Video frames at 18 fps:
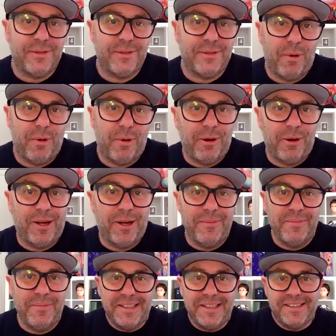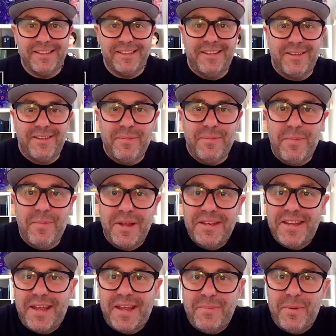welcome. It's another
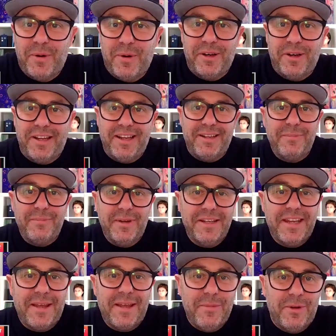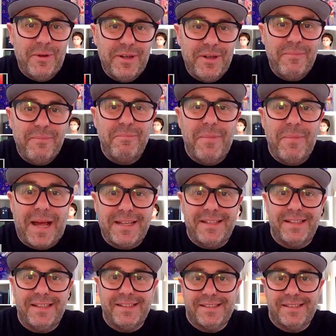Monday morning
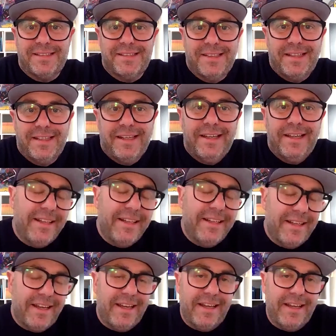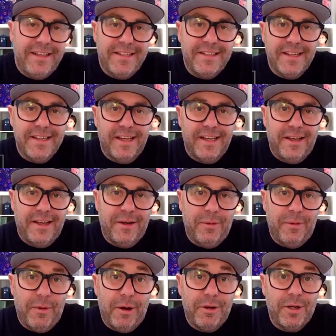madness, and
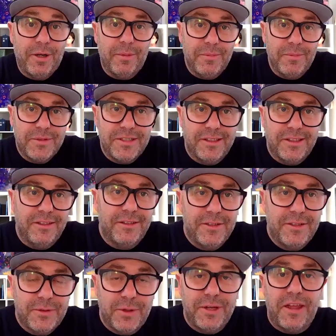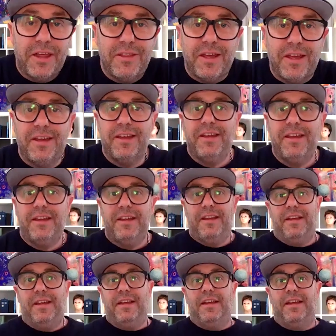welcome to another
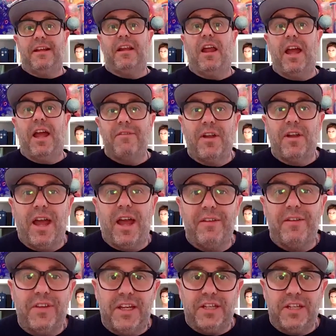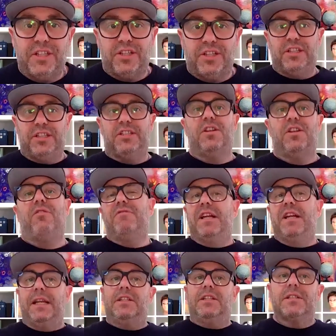Clive Live-ish. It's not
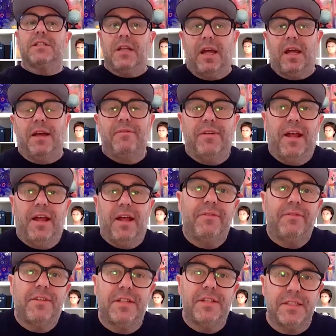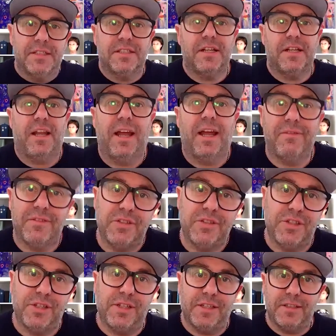really just Clive Live because it's Clive and
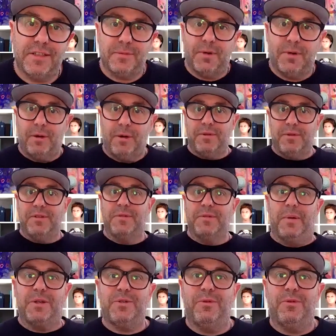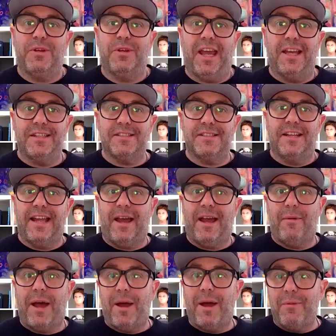Judi as well with a special guest. And
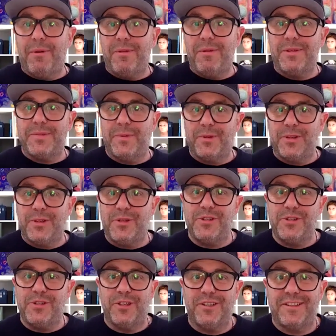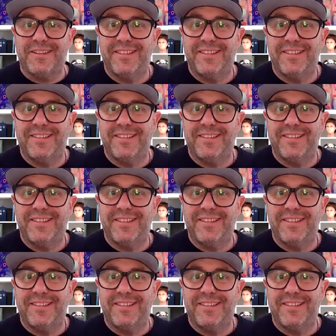how are we this morning, Jude?